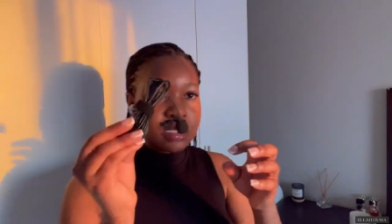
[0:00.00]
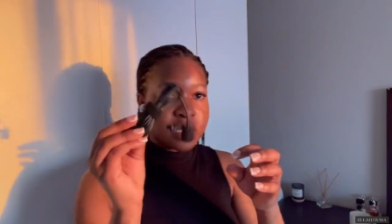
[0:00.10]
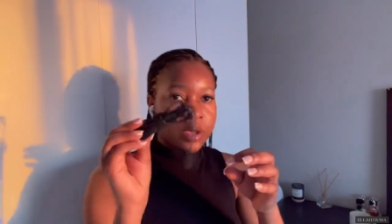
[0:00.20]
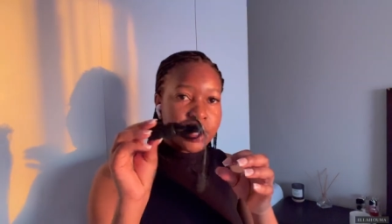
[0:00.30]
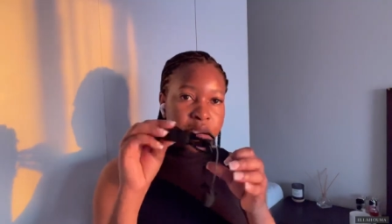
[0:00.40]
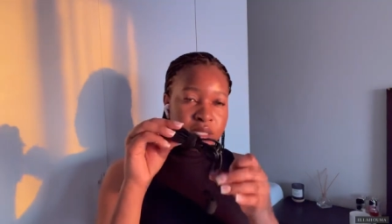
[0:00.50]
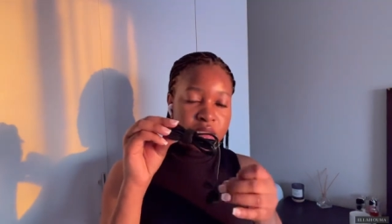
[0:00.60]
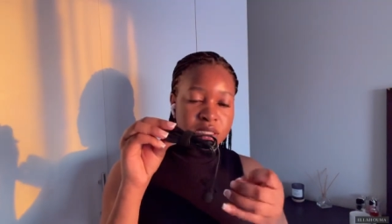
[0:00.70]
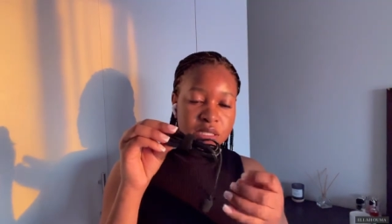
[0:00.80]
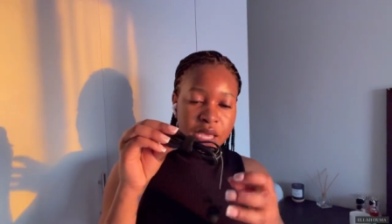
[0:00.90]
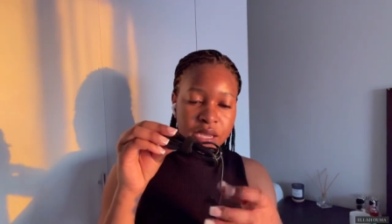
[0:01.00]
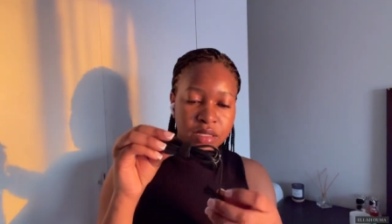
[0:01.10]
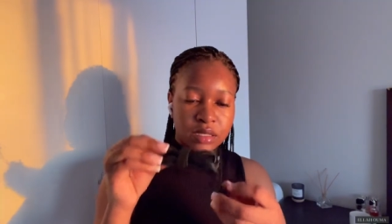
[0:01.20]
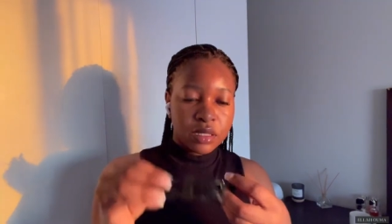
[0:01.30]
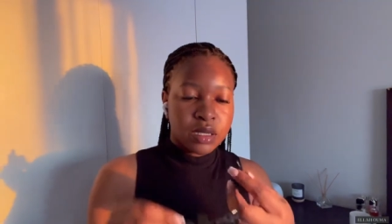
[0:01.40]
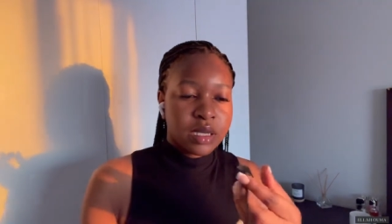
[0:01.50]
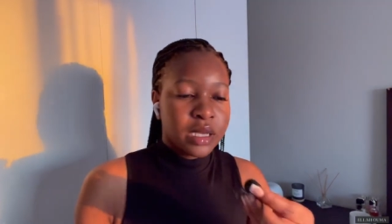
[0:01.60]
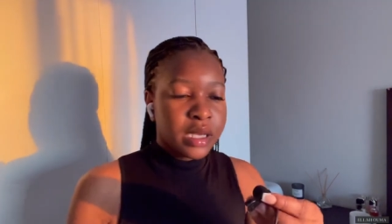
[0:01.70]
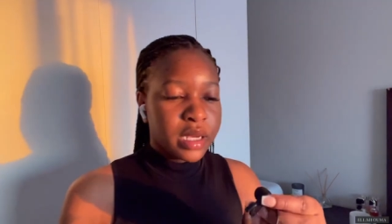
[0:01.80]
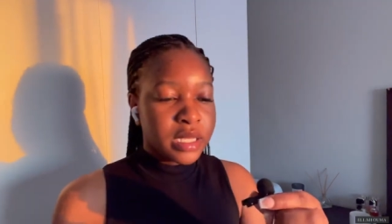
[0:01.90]
is how it is inside.
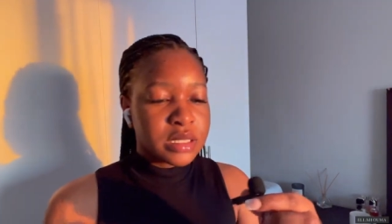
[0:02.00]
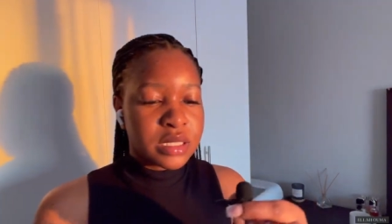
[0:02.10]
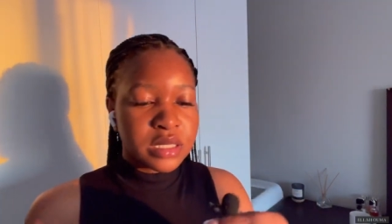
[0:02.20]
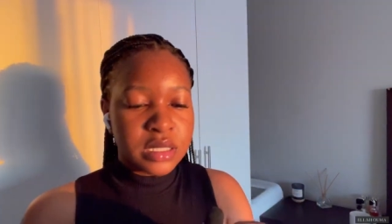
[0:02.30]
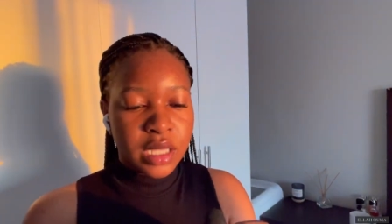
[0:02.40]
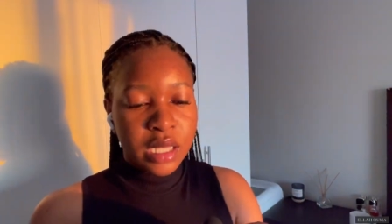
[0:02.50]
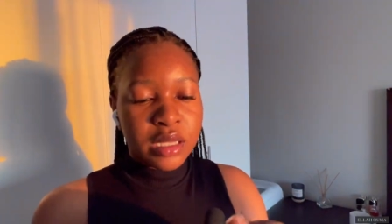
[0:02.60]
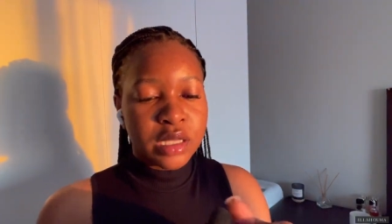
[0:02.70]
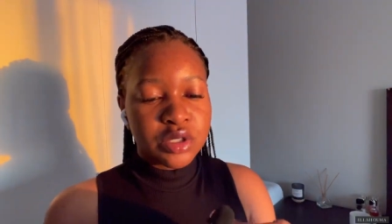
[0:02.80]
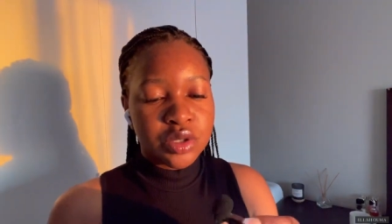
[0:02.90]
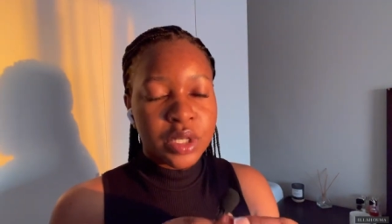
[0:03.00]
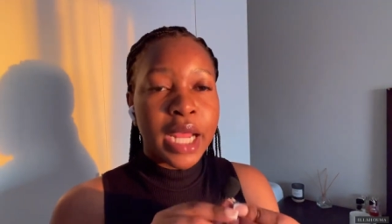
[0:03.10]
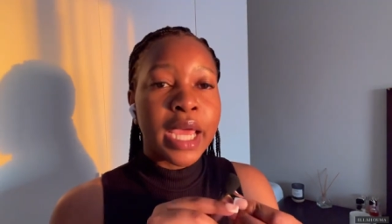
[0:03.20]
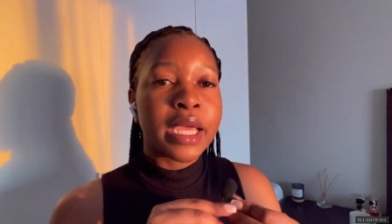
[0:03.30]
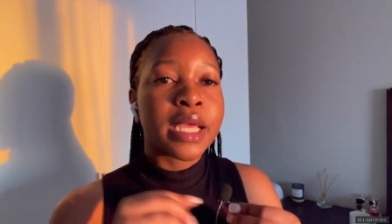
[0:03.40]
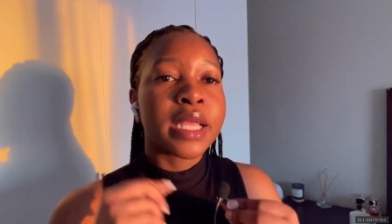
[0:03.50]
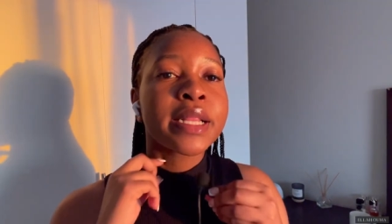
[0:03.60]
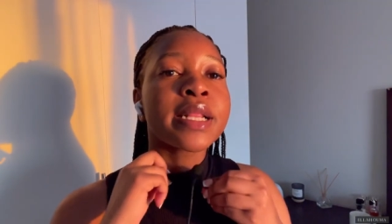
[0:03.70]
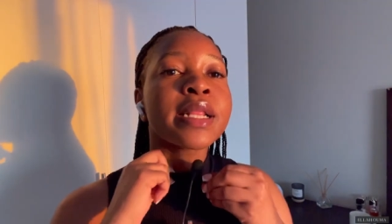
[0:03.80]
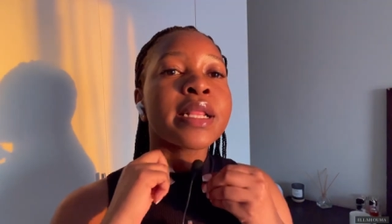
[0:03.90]
It has this thing that you like
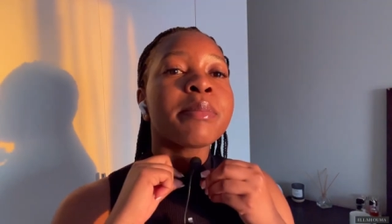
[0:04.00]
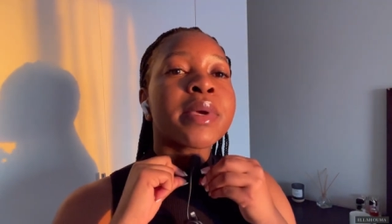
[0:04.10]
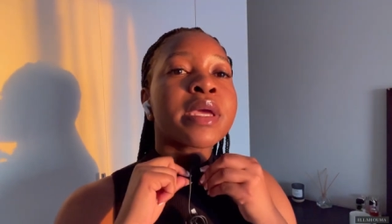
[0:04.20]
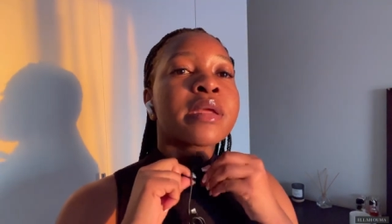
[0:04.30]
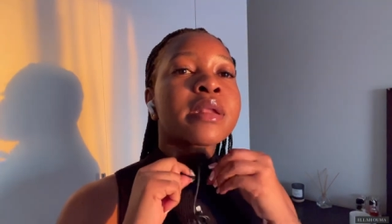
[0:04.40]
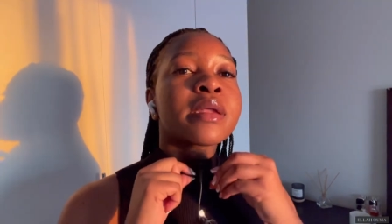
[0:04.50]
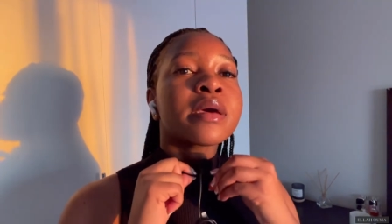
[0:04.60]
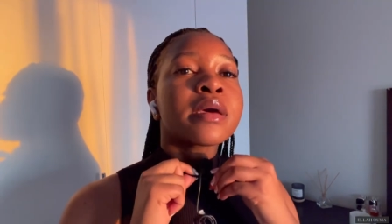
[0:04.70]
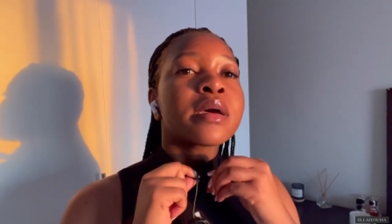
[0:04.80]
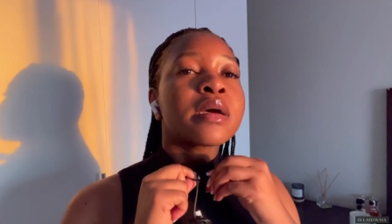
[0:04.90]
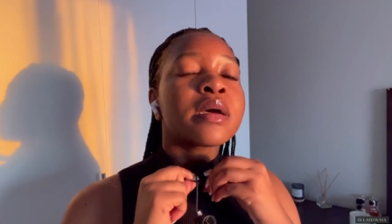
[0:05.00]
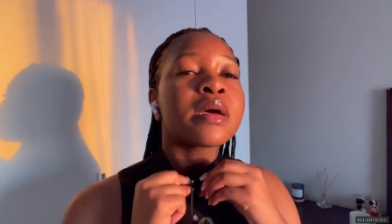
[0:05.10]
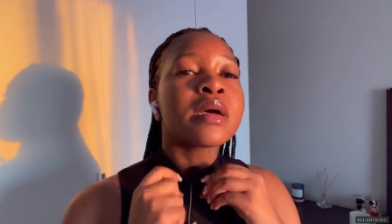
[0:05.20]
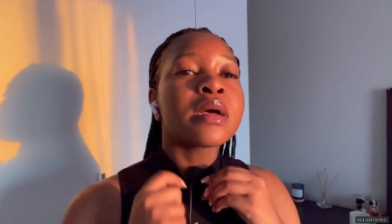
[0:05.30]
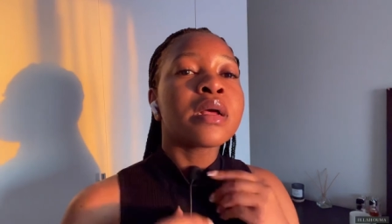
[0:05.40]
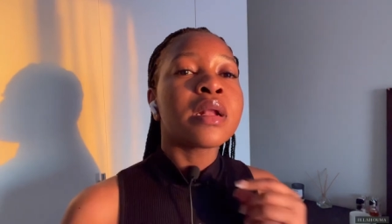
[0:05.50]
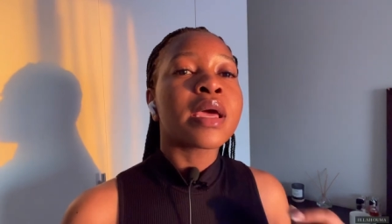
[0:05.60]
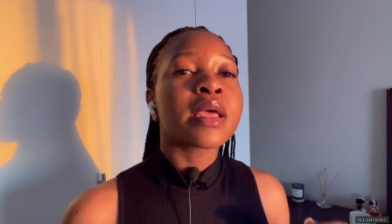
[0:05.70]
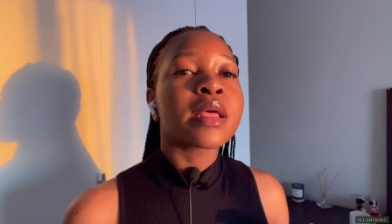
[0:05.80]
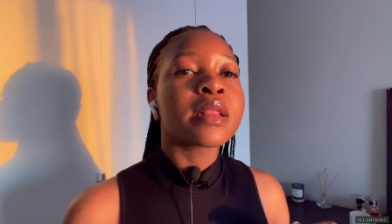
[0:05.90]
clip in
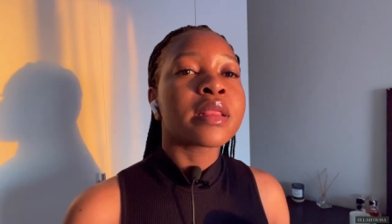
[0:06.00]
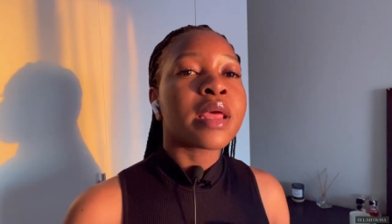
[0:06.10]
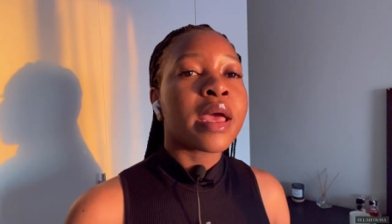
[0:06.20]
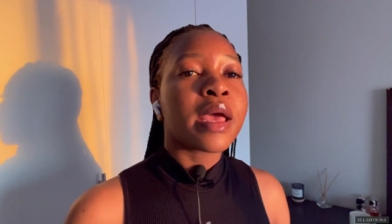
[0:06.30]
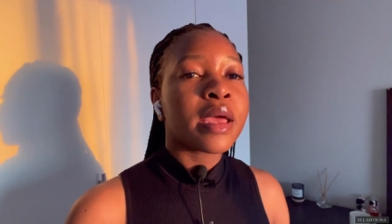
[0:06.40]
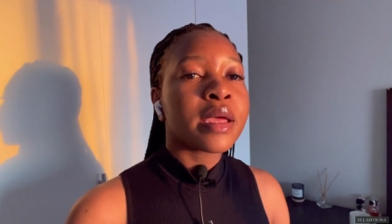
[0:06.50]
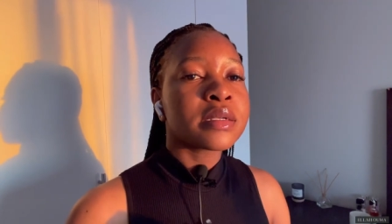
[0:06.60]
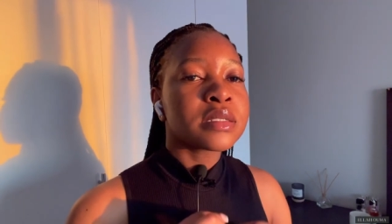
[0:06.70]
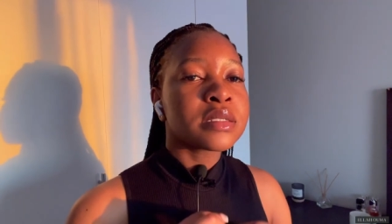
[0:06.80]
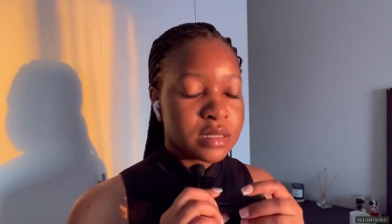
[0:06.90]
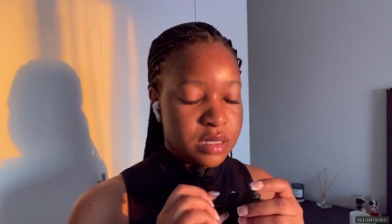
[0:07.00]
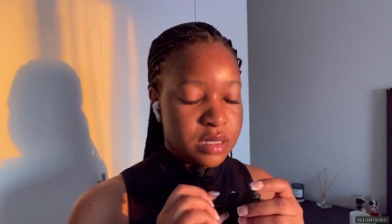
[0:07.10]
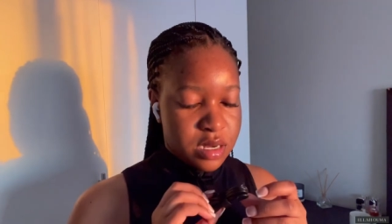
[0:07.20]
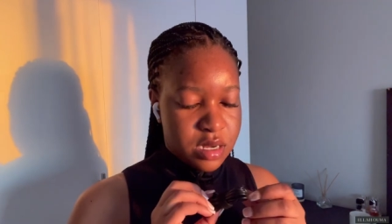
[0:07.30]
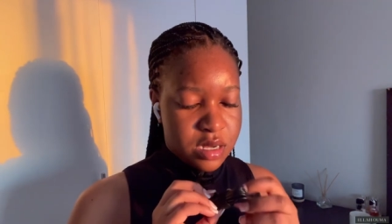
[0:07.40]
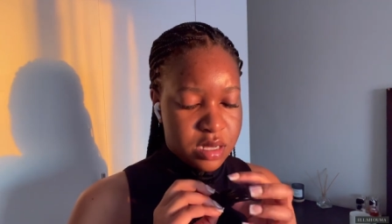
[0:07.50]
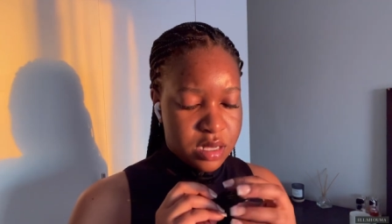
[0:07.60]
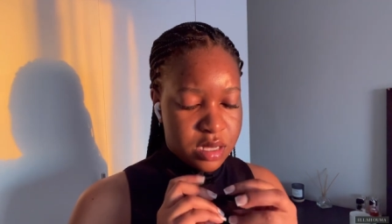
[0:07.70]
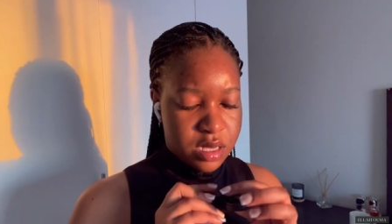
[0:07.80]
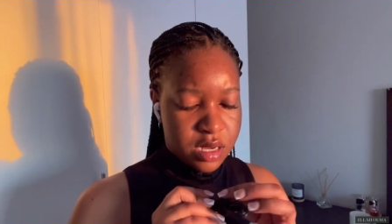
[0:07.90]
like that.
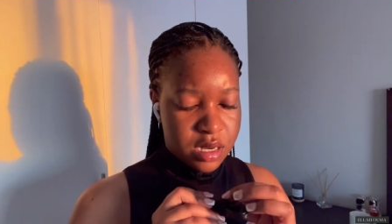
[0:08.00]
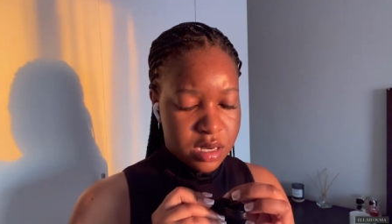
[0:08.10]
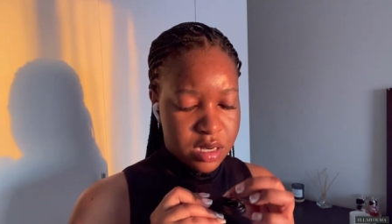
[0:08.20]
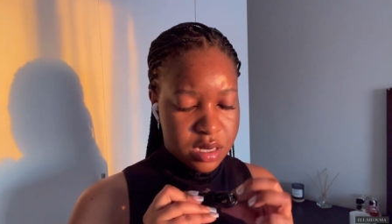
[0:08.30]
Then